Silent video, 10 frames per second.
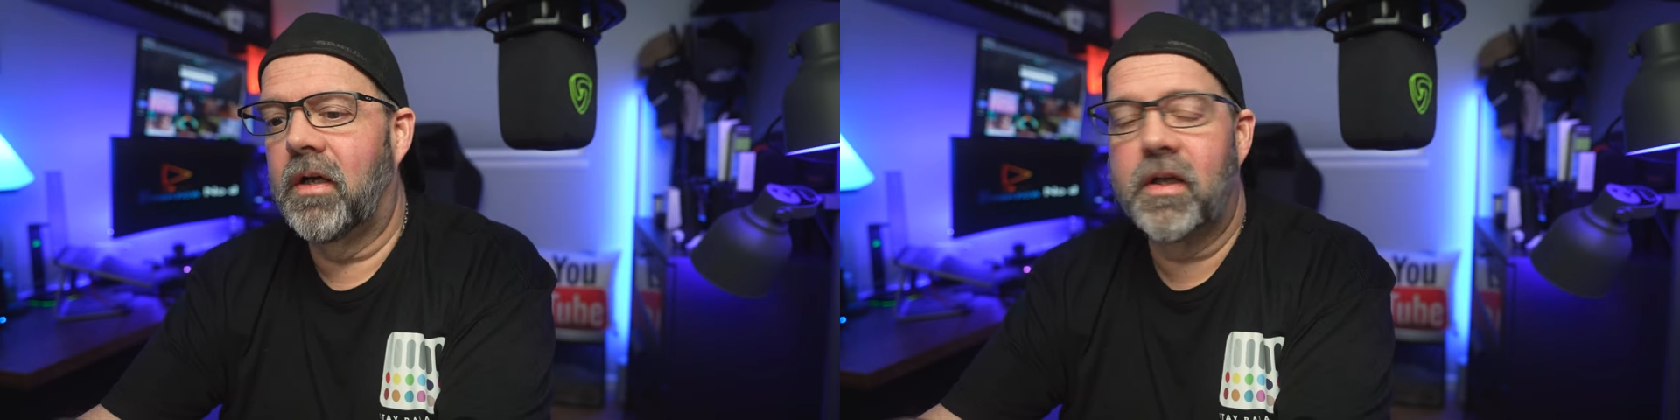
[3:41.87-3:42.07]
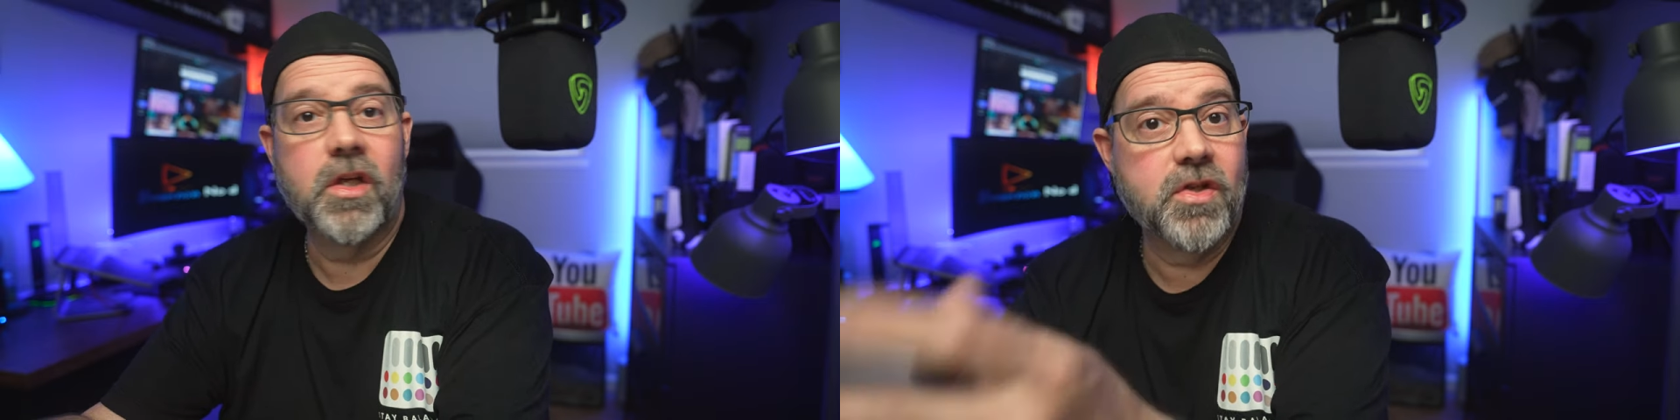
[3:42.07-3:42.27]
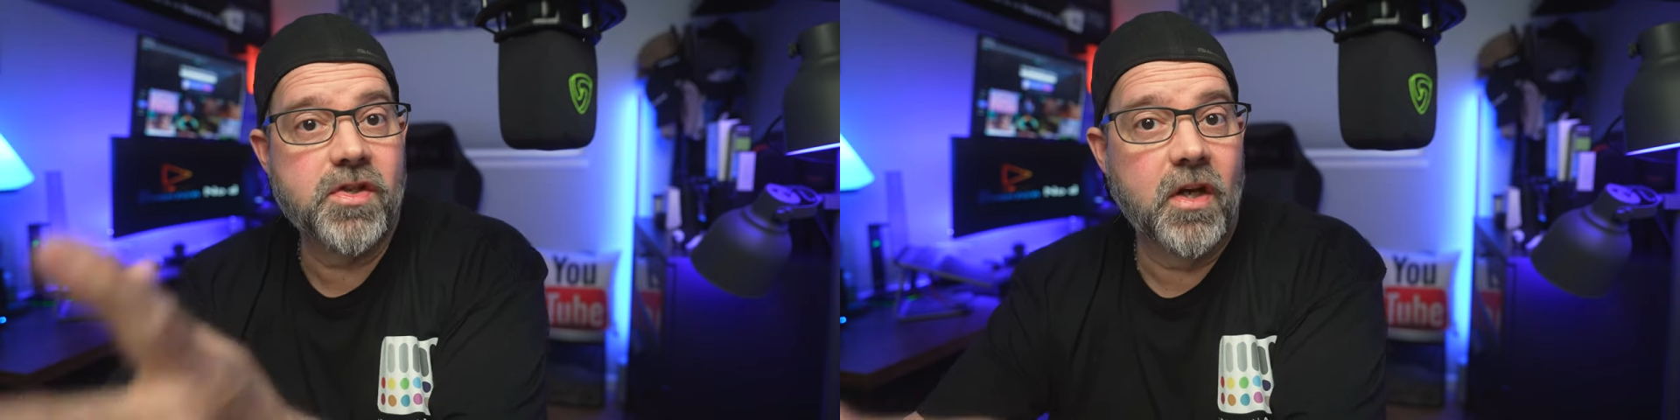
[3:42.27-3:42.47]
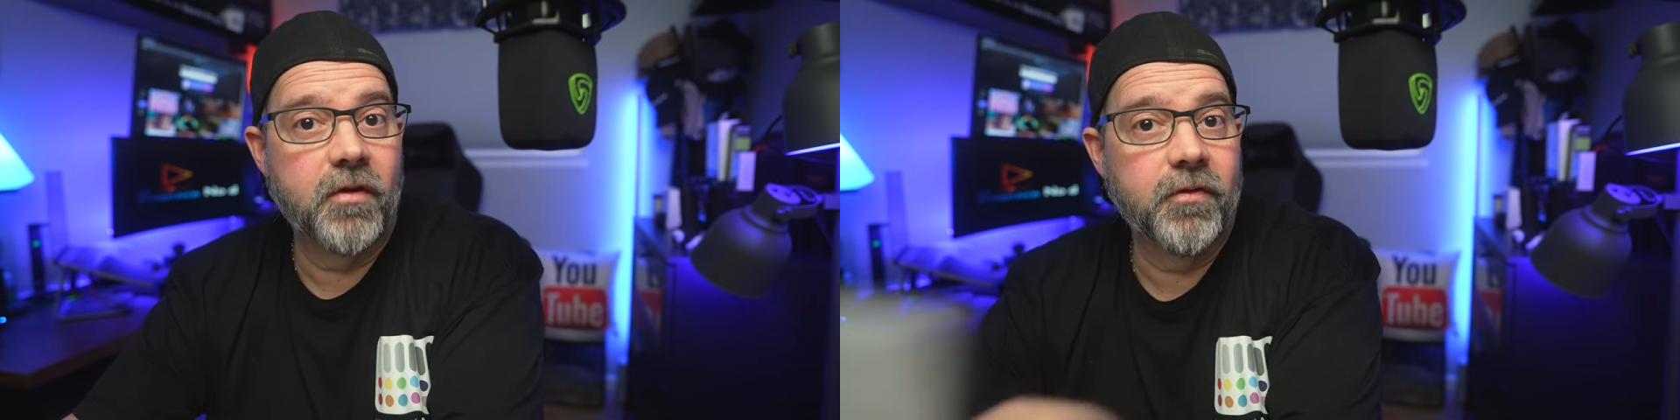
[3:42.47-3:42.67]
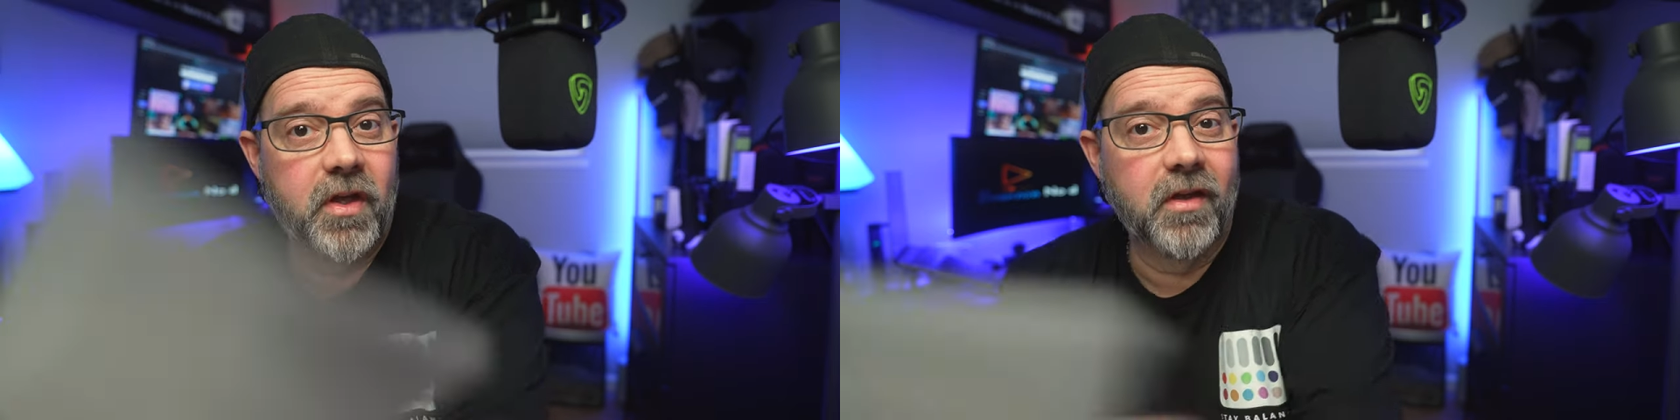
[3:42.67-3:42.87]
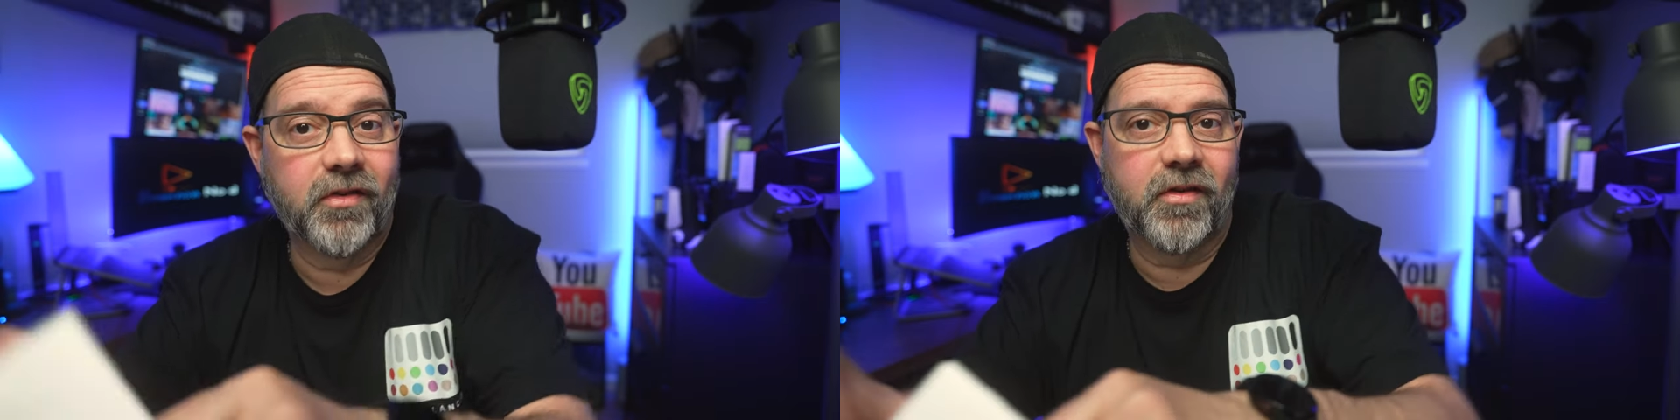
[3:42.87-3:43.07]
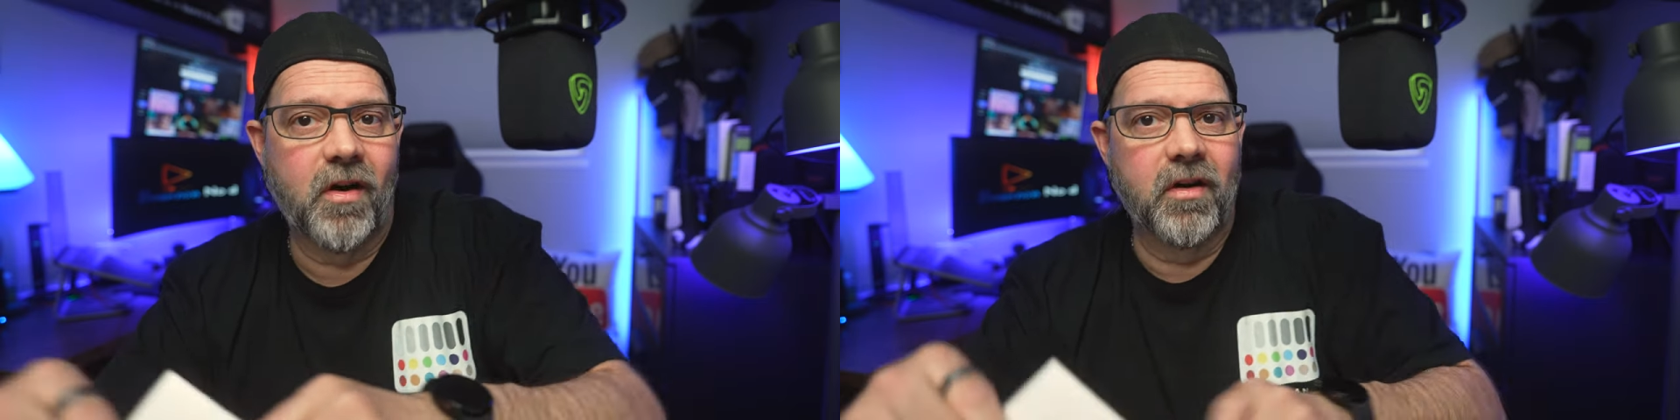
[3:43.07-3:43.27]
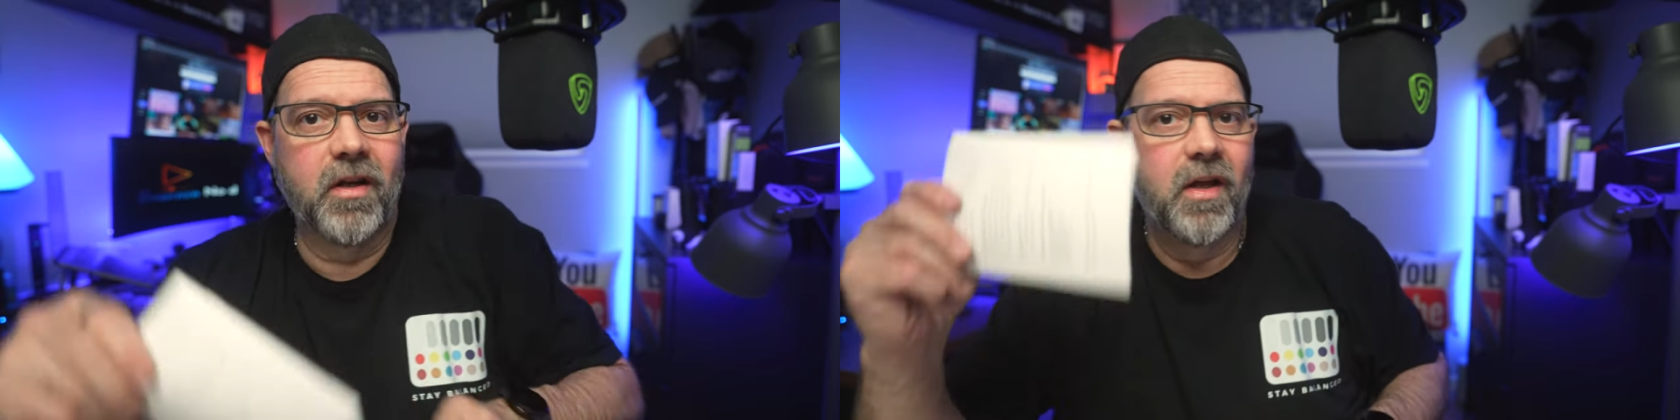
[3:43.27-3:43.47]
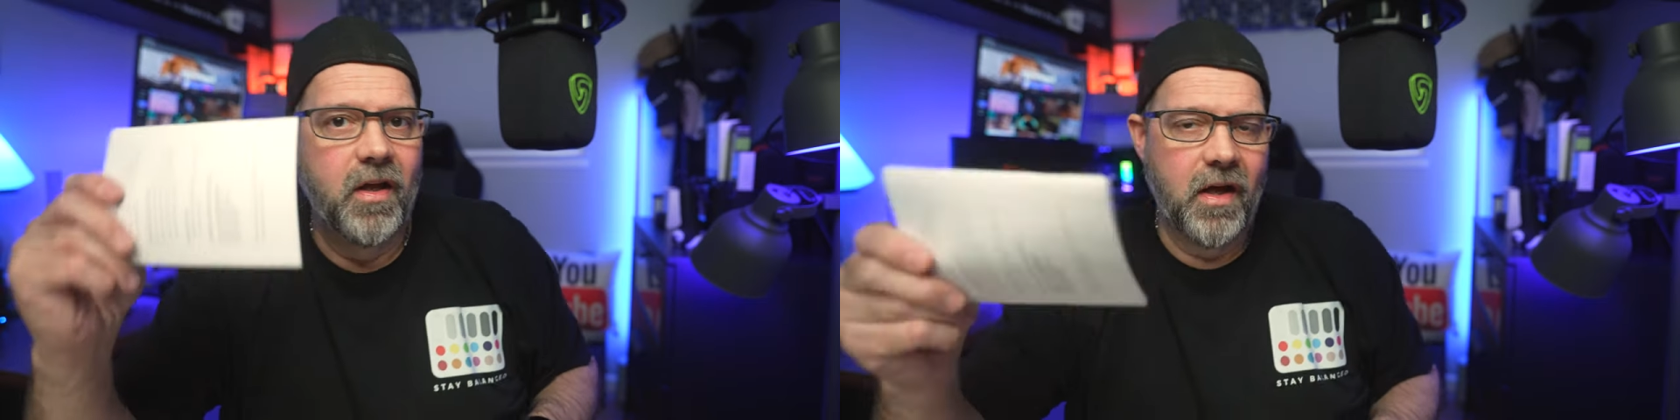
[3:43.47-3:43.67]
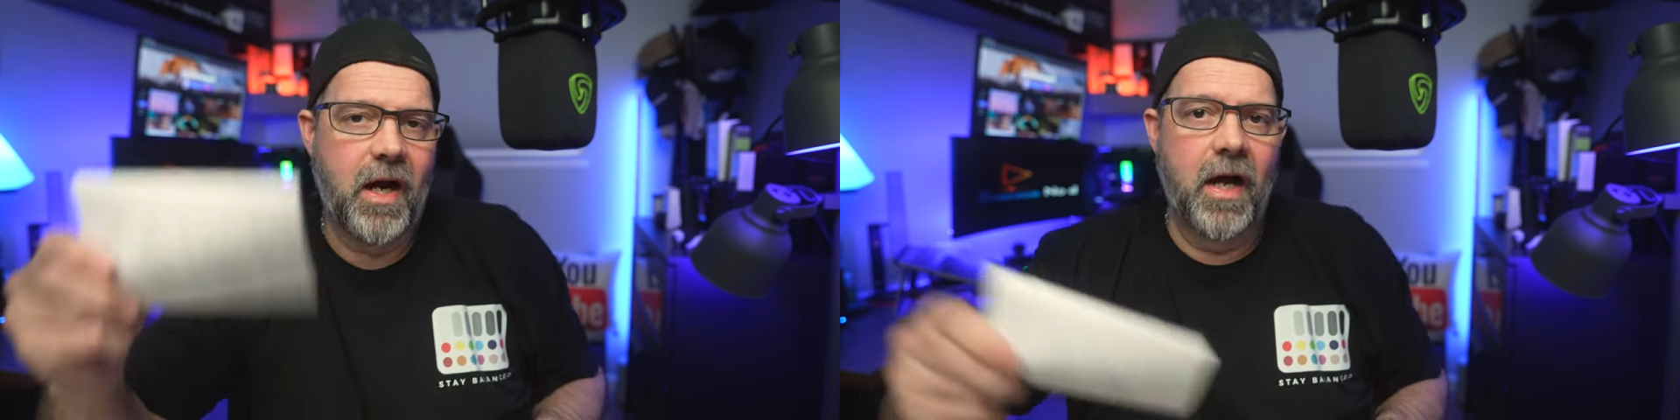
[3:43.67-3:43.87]
get yourself kickstarted
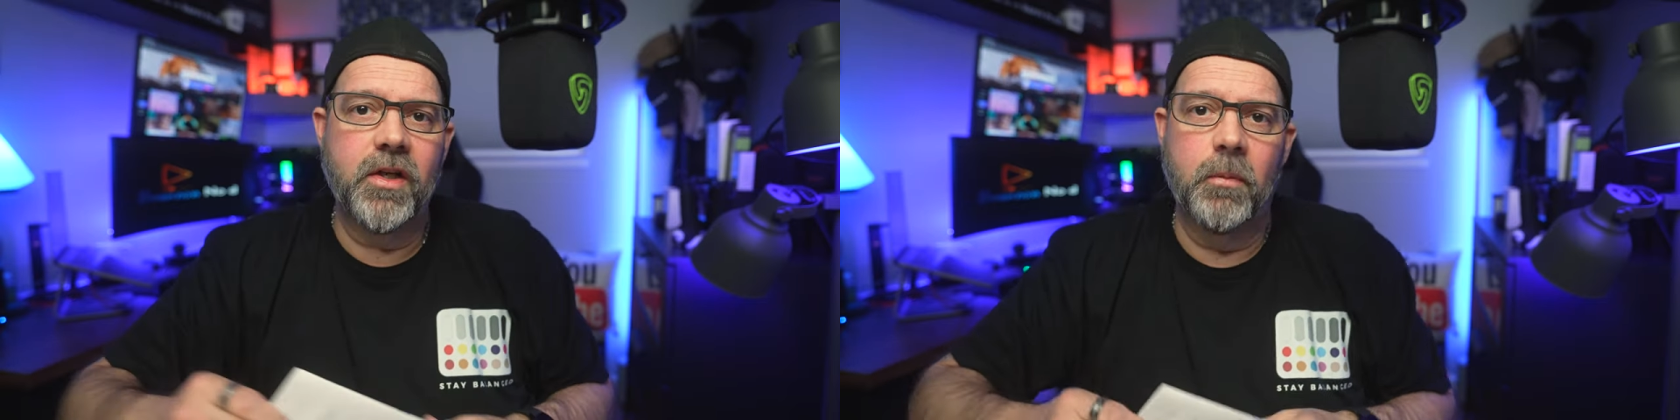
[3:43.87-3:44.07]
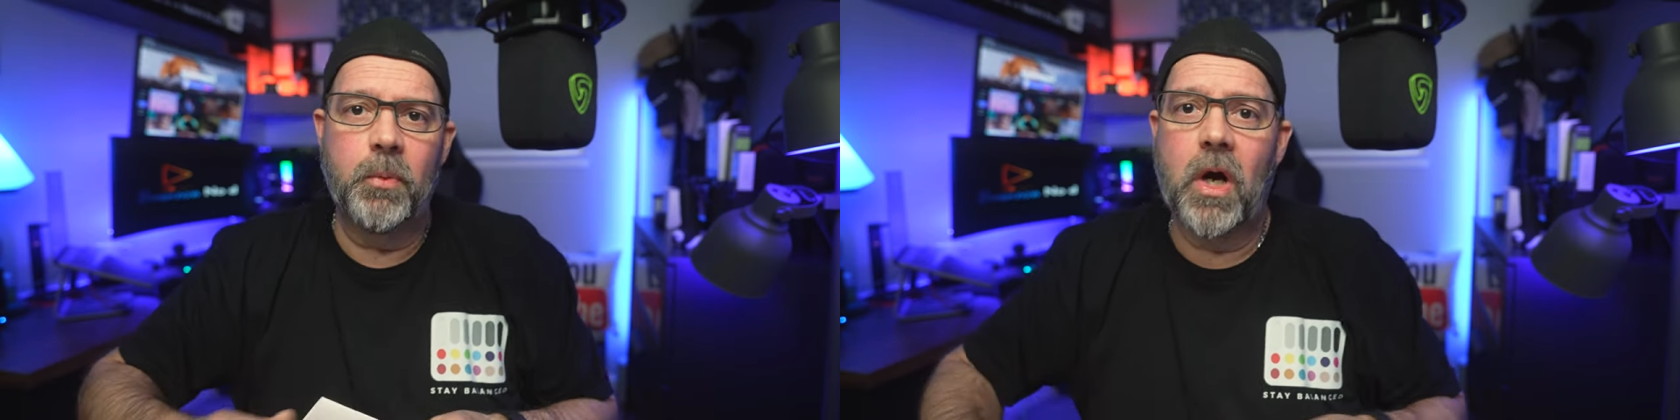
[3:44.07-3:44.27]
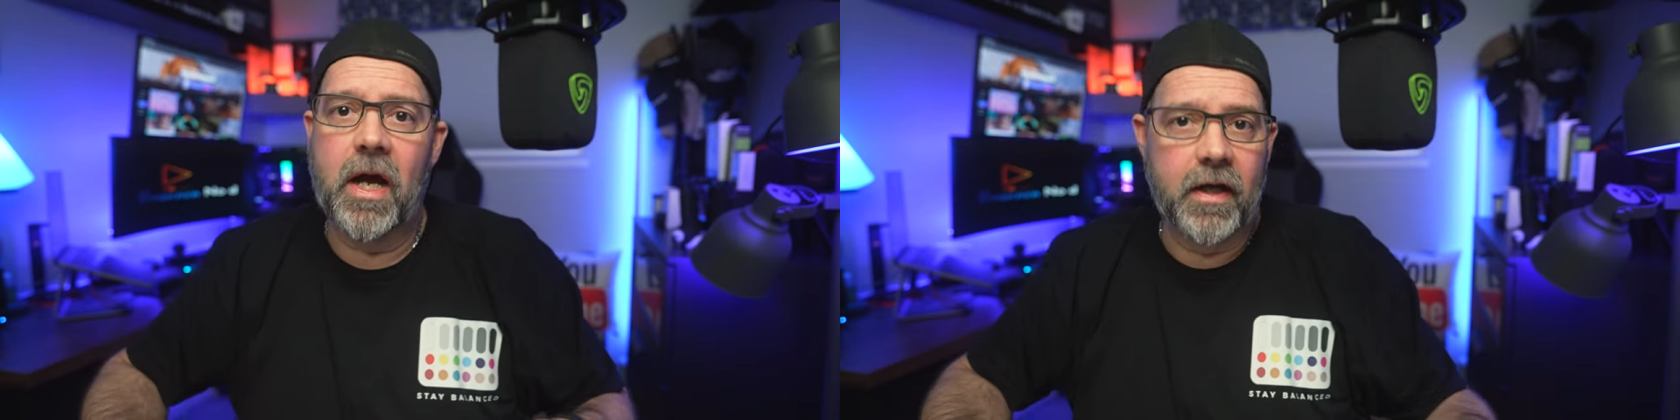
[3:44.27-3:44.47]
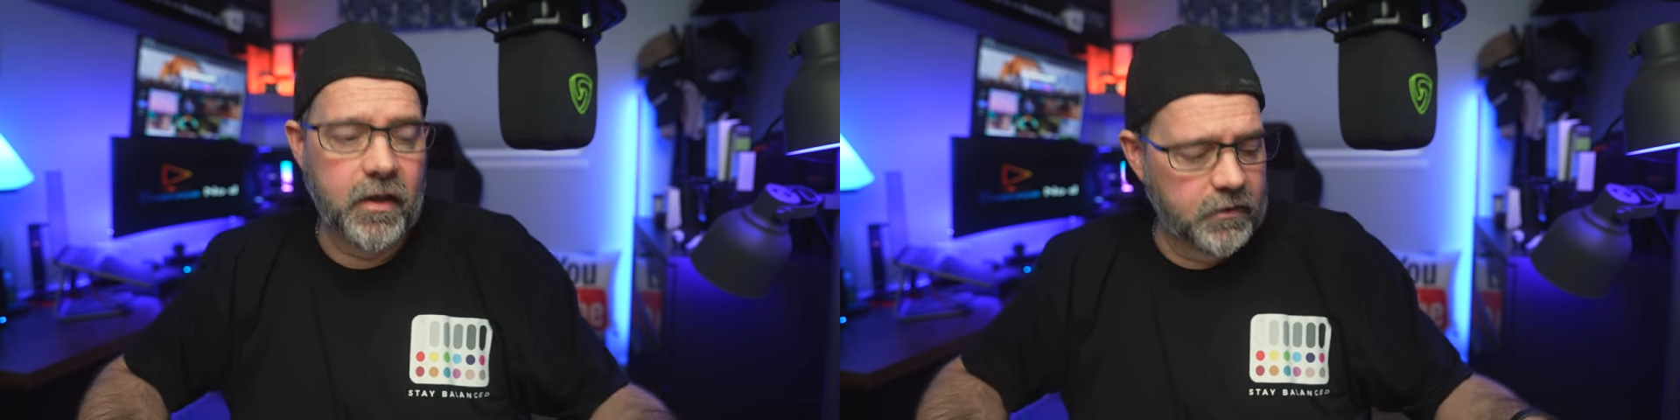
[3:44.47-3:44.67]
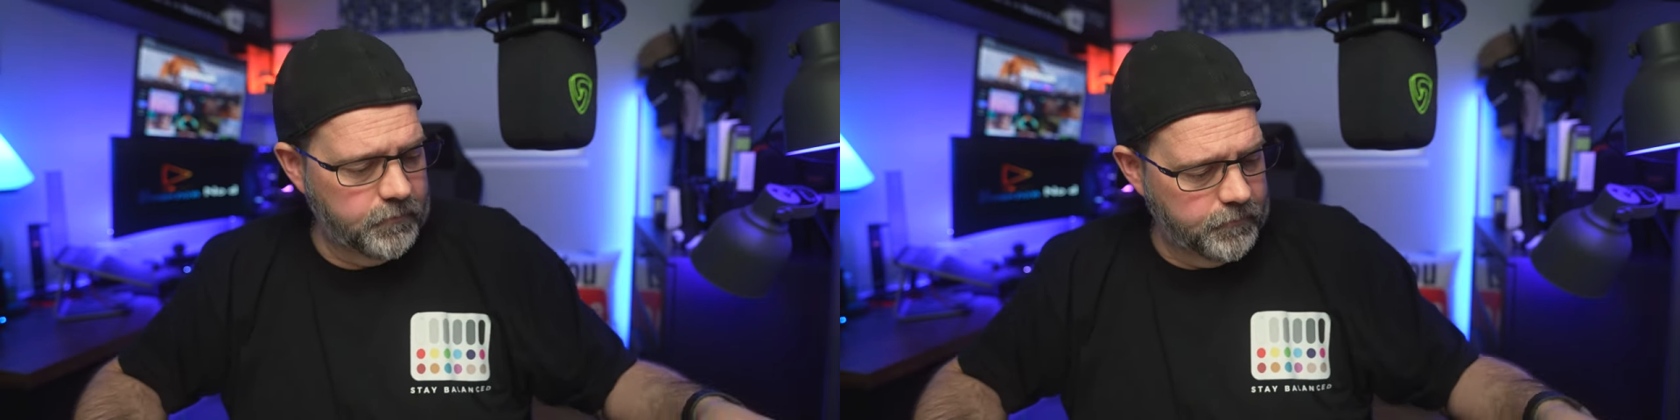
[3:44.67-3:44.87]
on your product.